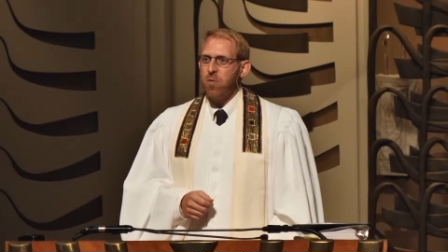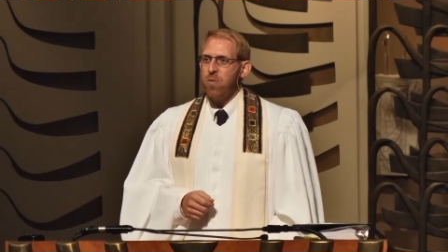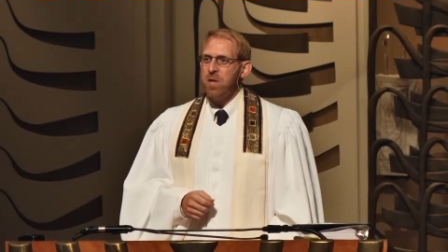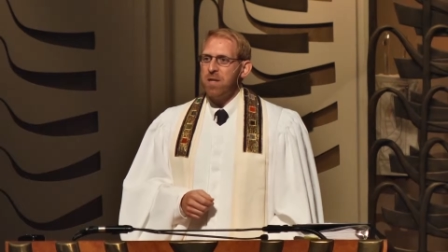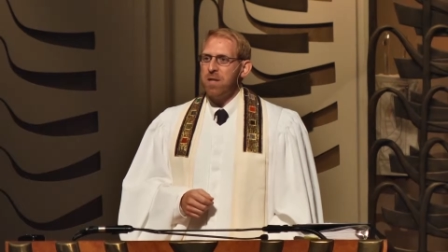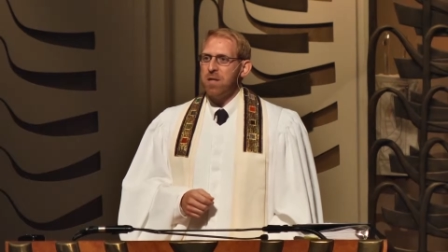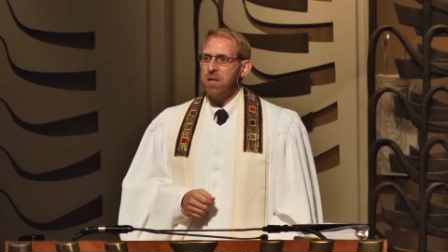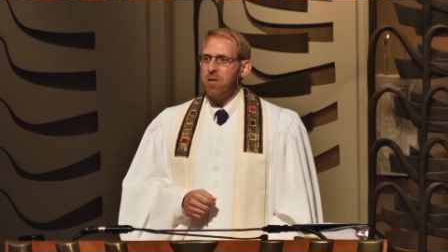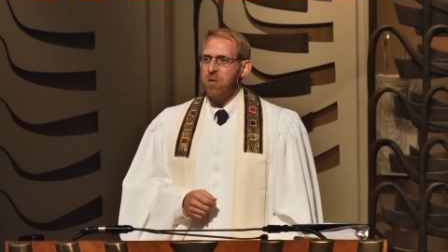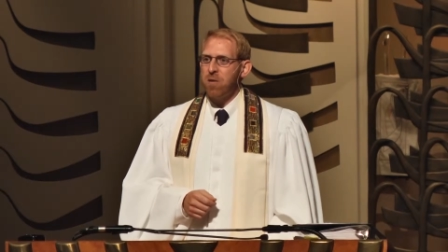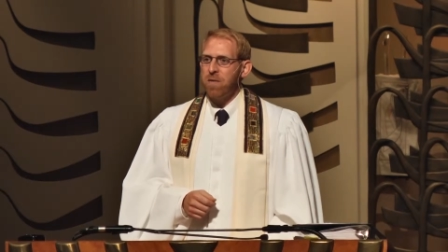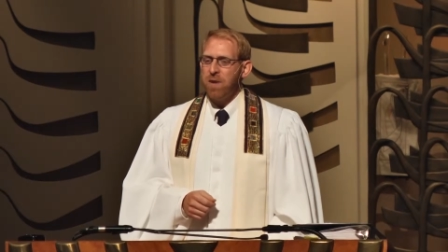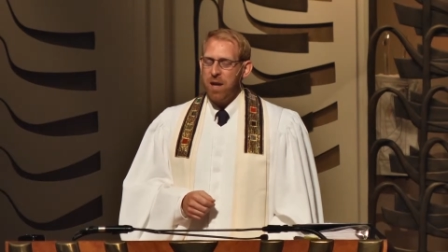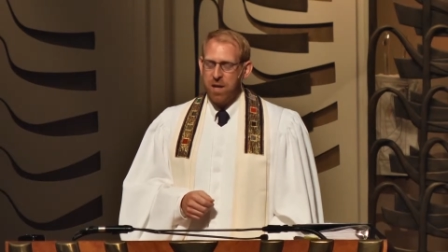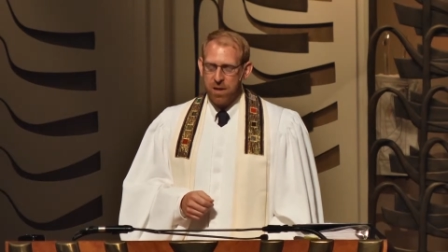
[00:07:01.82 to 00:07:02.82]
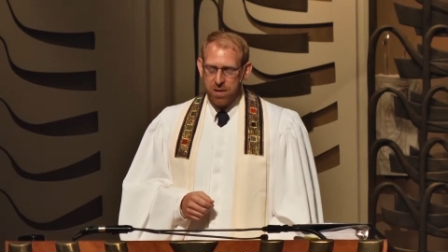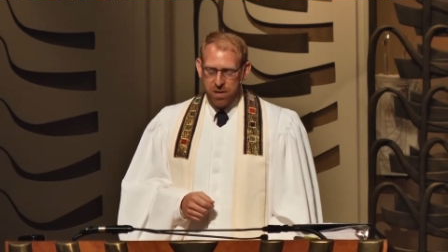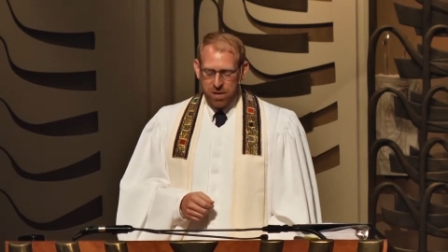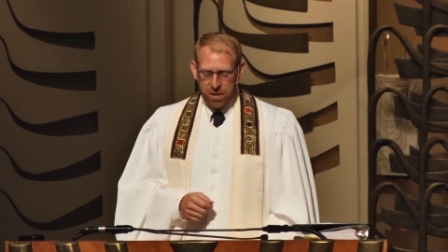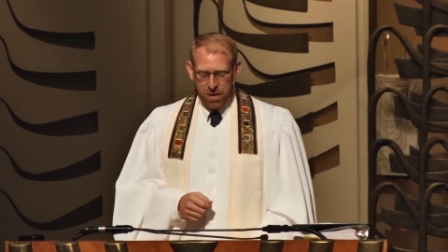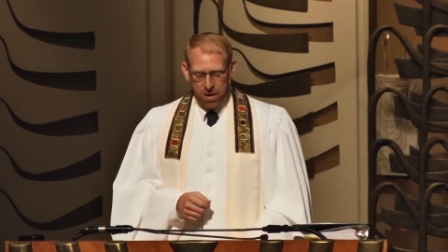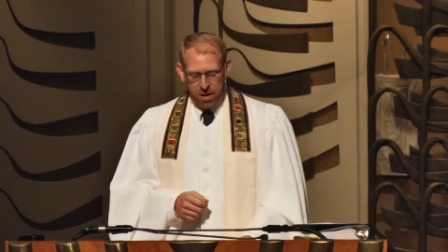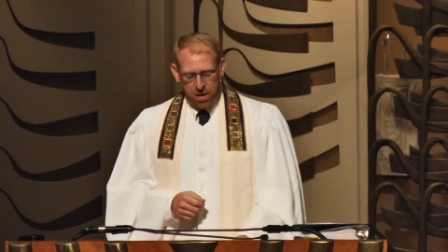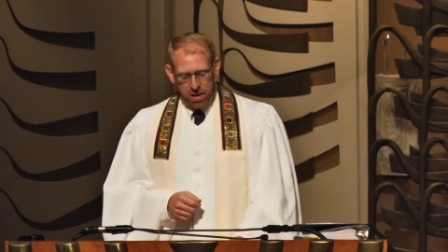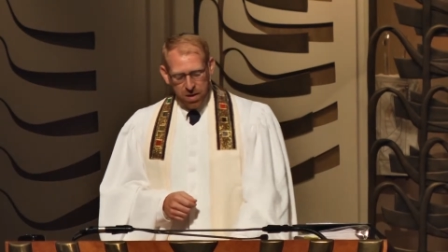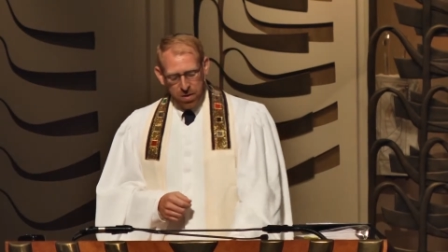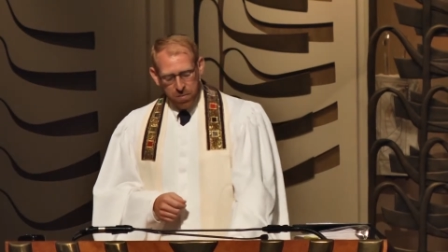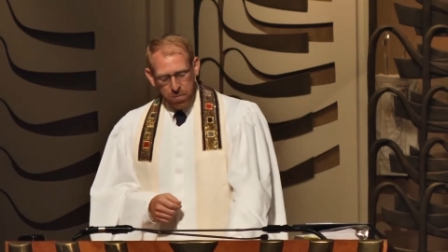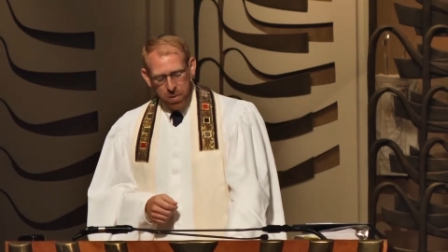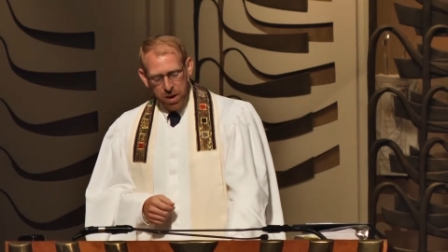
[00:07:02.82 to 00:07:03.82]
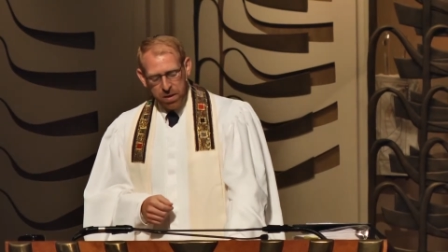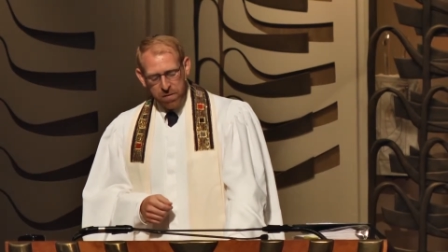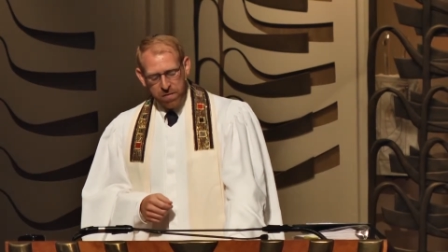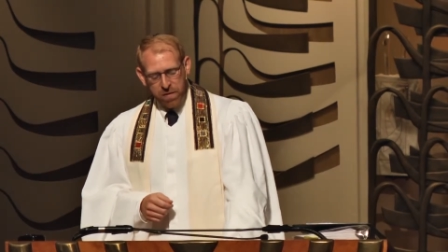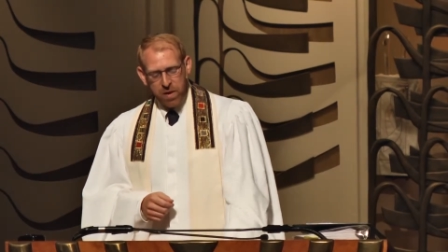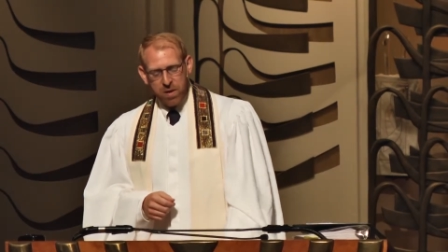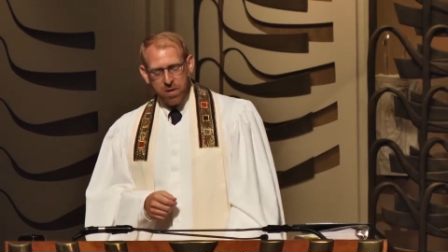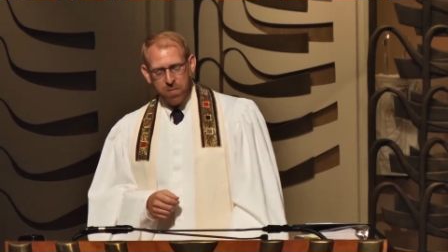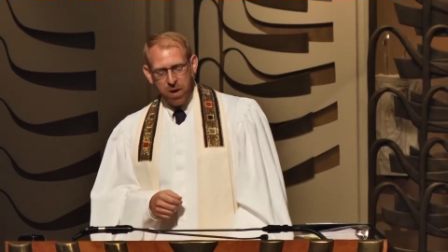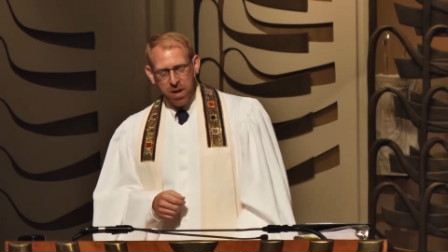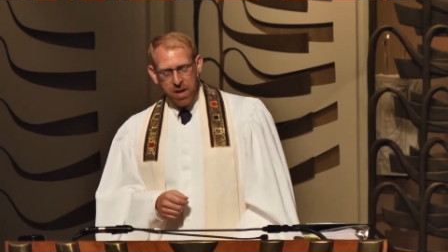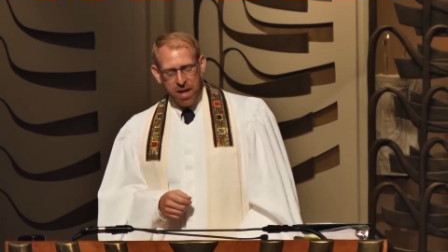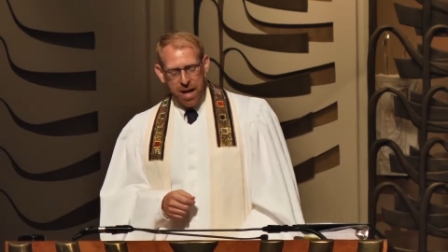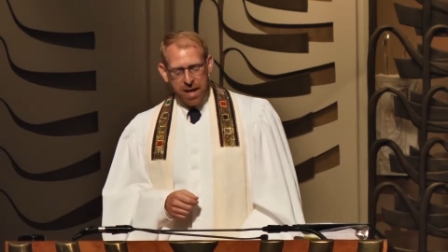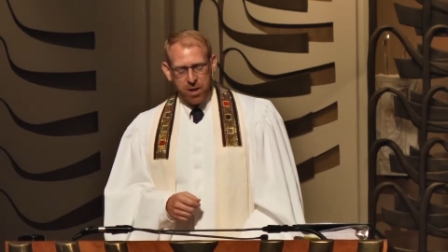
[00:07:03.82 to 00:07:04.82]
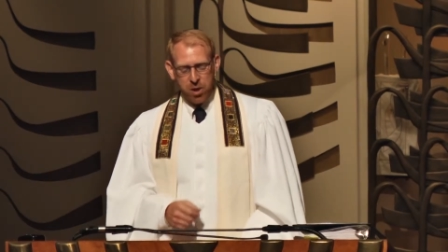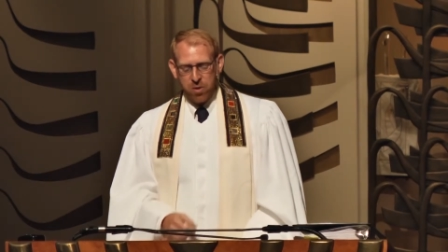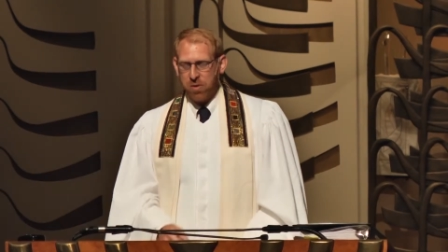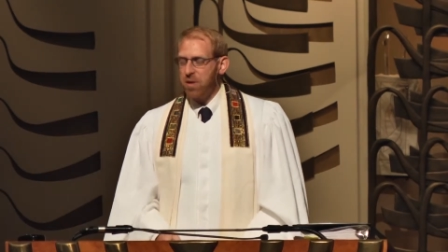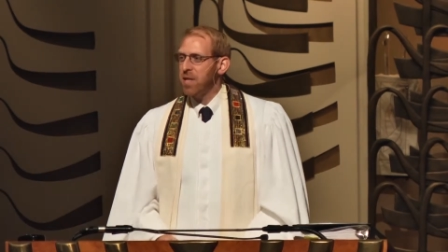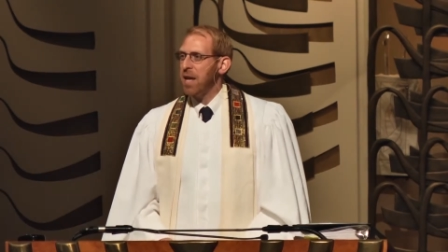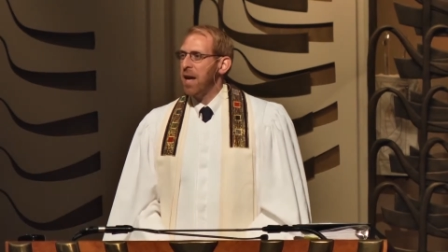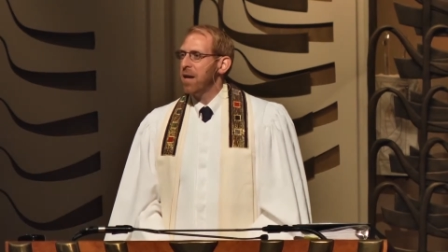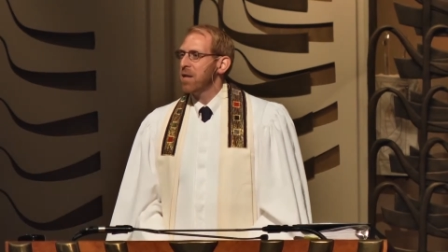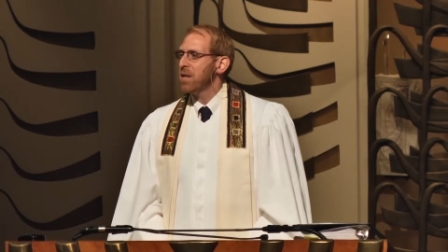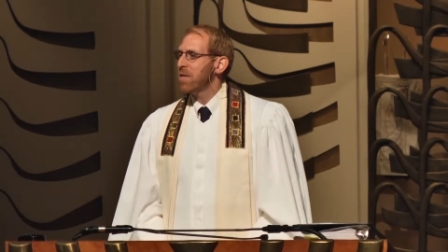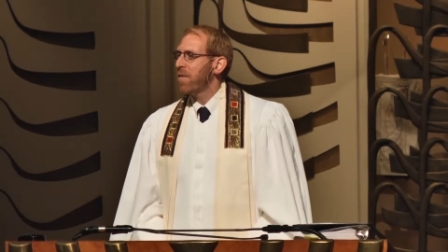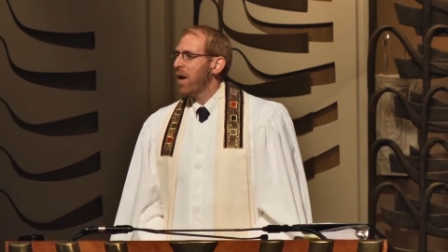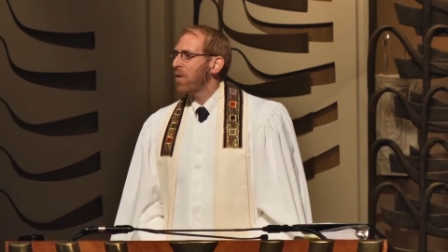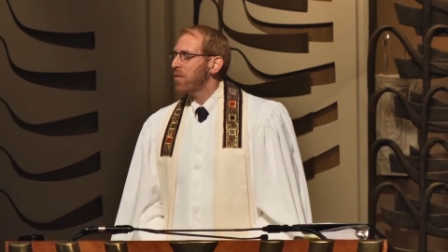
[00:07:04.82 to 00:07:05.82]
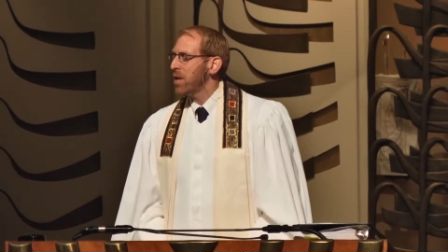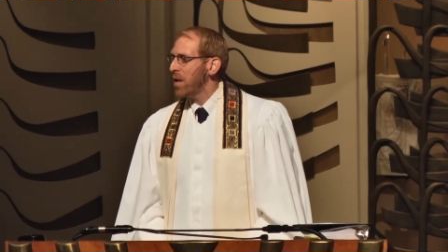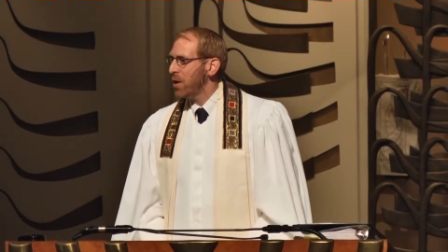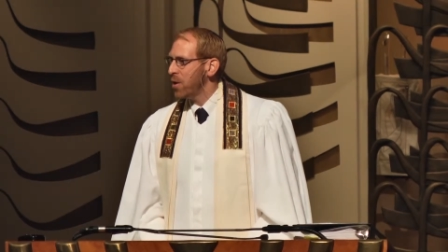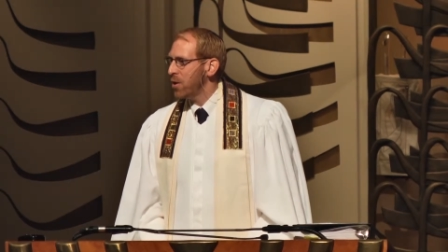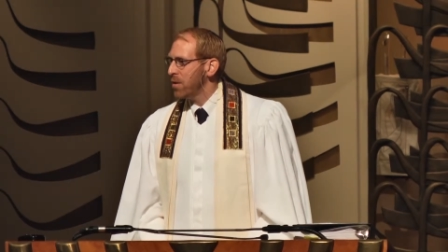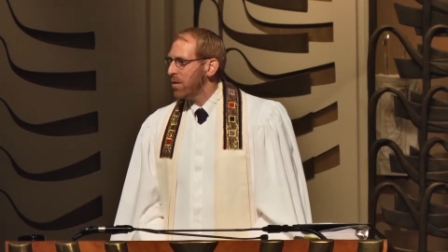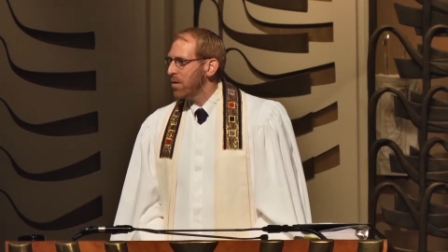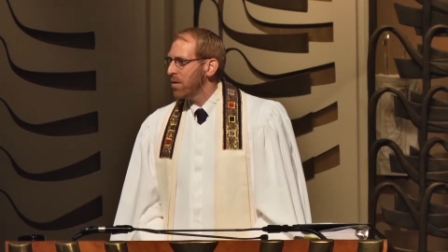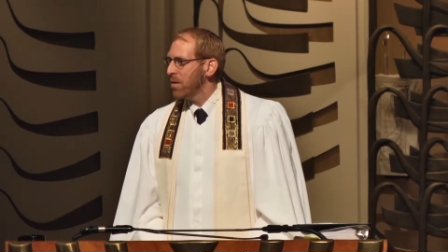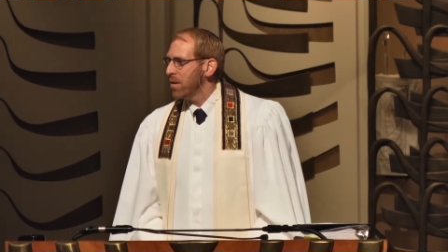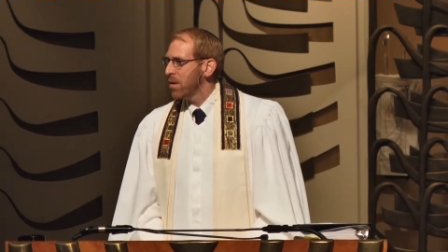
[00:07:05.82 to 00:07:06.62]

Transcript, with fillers: to recent surveys by, funded by the National Science Foundation,